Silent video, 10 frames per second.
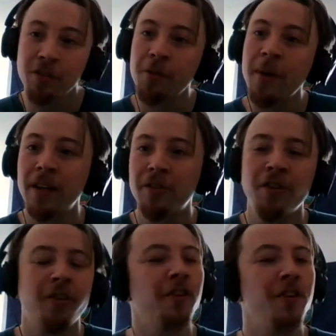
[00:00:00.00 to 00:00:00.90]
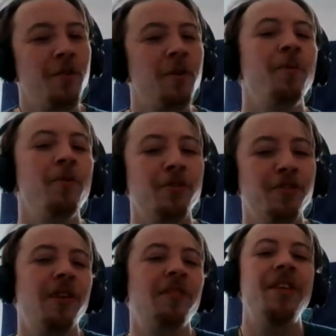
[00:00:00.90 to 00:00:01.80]
So while he's doing all the yoga
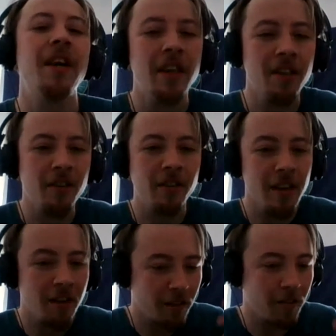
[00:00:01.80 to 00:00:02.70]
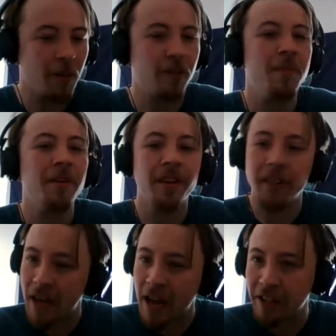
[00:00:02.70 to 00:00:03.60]
poses and everything, it's
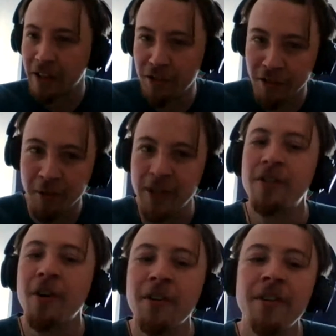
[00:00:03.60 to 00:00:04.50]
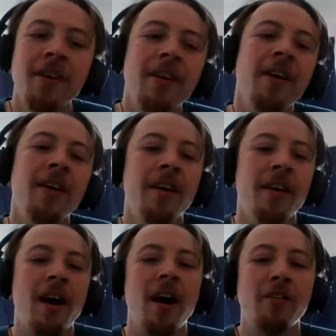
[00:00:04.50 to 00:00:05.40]
mirroring the actions of what he done.
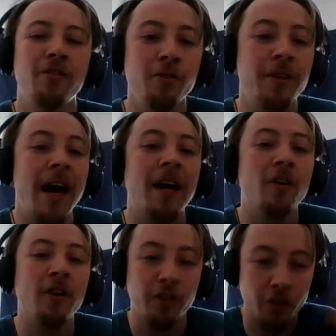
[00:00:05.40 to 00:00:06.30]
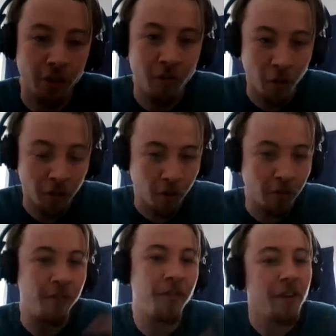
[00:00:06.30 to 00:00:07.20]
There's no dialogue. It's just the
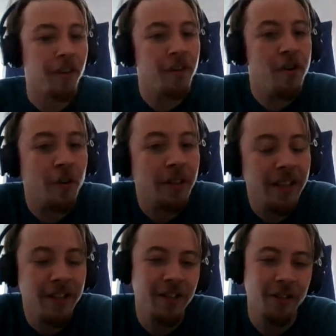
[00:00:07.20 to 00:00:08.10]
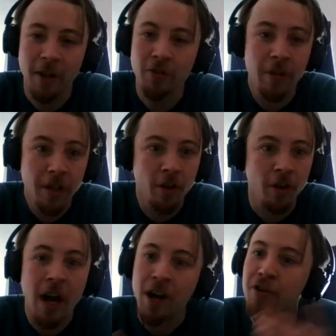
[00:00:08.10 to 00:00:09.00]
voiceover of the yoga teacher. So that's really
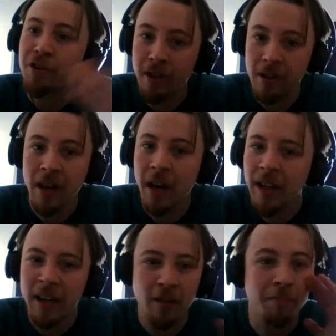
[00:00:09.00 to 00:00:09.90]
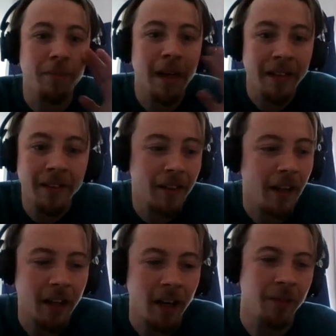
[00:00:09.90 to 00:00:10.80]
cool. Andrew's written that, and it's brilliant.
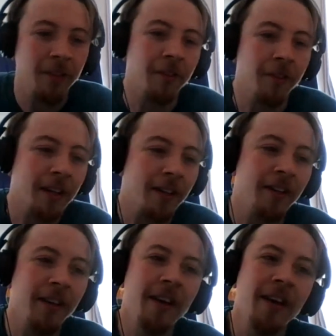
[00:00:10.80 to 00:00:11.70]
I can't wait to direct it.